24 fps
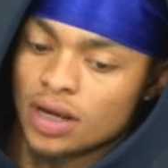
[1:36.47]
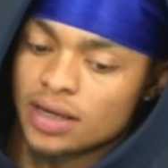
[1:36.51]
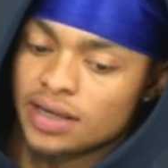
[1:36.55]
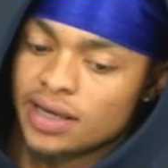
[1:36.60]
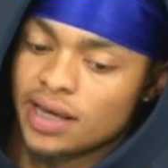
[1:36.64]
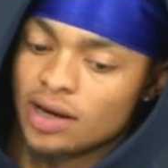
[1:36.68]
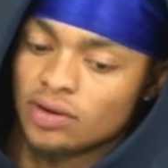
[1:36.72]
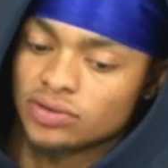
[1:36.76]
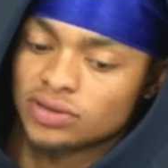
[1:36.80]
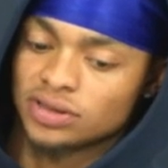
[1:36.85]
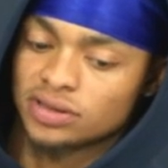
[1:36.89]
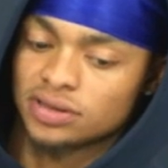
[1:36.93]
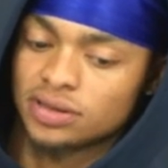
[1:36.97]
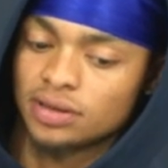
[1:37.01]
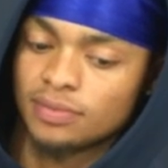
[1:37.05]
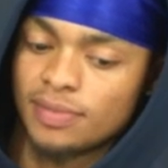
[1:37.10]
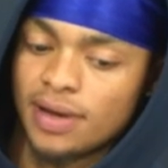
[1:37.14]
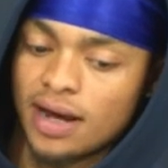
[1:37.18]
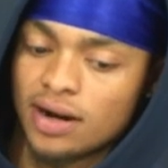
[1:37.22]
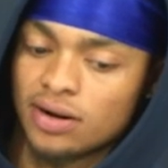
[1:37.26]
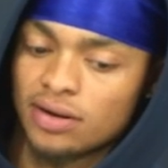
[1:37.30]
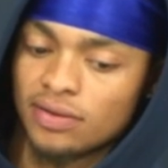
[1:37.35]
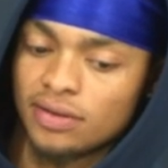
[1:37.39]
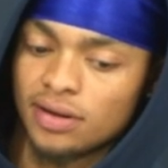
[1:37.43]
Yeah, it was just a
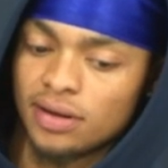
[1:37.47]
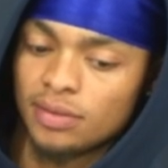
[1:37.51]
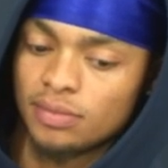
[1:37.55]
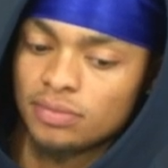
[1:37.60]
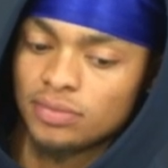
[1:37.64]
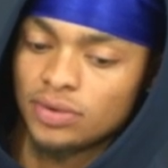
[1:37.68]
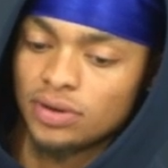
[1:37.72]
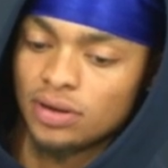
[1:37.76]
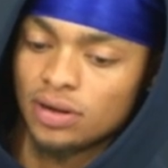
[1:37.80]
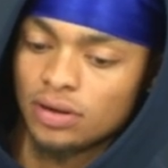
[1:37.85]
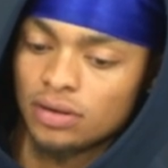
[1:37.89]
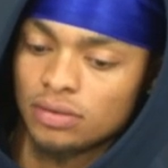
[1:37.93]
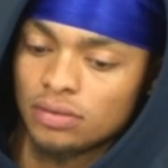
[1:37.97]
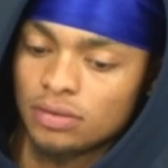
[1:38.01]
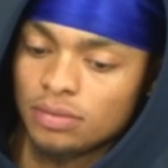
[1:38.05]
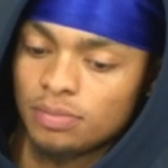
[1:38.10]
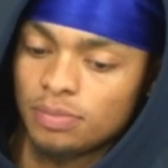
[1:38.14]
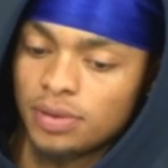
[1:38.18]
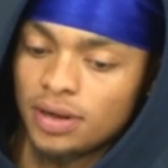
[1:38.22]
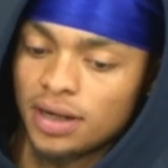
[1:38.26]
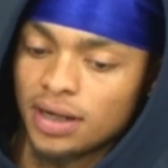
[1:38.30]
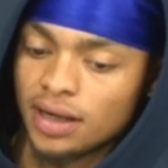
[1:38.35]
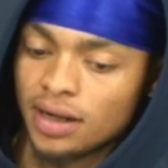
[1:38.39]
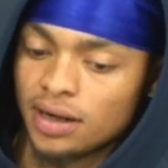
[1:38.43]
matter of them,
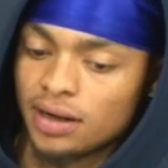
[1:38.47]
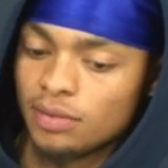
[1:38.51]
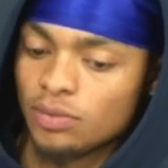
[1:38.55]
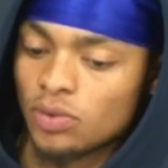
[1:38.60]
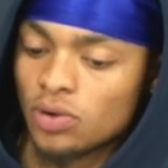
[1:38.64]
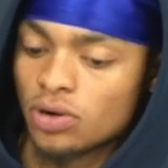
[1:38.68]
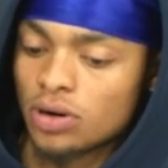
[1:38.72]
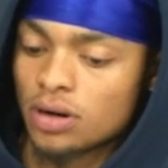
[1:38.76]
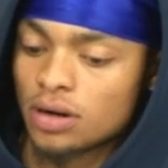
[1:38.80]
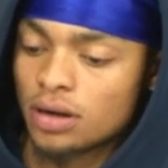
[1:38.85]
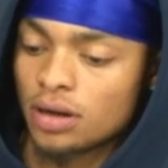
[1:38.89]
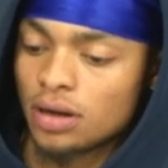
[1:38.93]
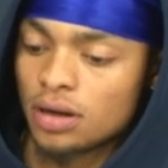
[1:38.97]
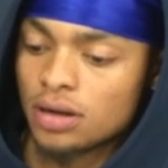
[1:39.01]
putting it in more.